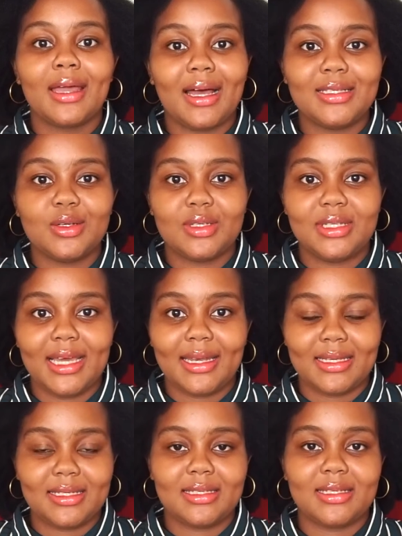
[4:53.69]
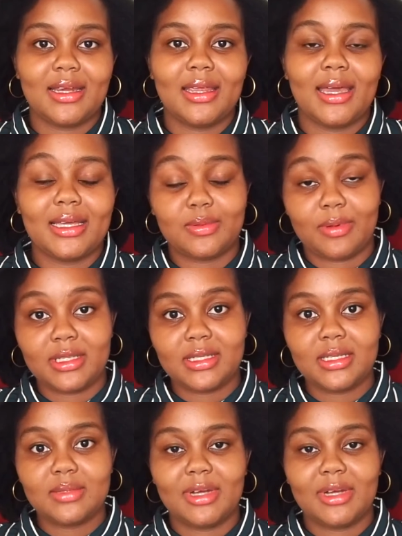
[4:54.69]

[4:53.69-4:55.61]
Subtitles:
cut out the unnecessary expenses